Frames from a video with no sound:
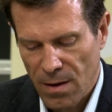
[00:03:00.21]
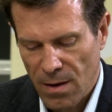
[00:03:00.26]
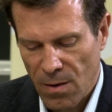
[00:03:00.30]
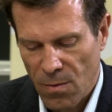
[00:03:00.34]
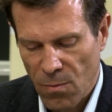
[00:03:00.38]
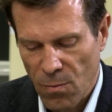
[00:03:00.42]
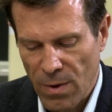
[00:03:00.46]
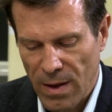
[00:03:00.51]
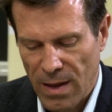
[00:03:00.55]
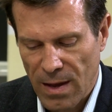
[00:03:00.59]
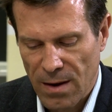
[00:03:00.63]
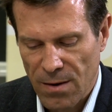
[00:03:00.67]

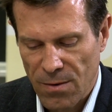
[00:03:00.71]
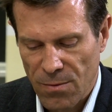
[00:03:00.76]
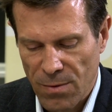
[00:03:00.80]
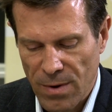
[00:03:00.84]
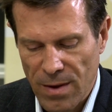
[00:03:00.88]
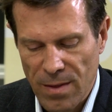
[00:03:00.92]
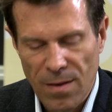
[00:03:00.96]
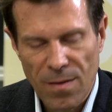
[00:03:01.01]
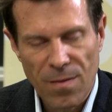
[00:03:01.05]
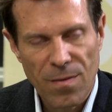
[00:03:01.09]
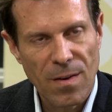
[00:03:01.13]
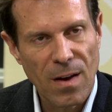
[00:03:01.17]
we can
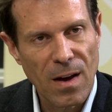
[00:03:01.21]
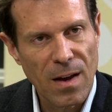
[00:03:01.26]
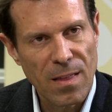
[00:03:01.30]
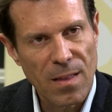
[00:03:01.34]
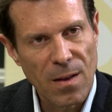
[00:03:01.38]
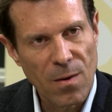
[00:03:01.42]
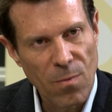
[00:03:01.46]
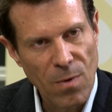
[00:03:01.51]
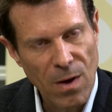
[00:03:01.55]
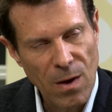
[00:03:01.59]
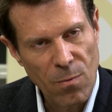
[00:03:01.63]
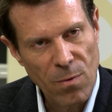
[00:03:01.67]
redesign the
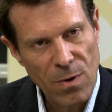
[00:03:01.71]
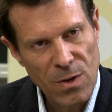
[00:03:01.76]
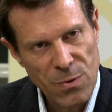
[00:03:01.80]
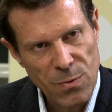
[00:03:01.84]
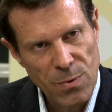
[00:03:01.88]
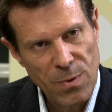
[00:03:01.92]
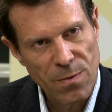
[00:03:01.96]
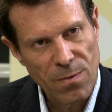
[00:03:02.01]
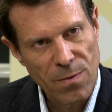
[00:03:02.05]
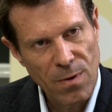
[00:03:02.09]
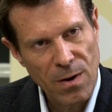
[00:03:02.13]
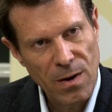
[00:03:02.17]
way in which
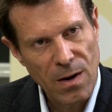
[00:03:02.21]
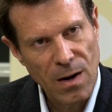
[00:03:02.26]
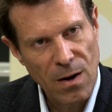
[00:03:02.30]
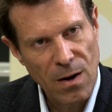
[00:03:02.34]
we run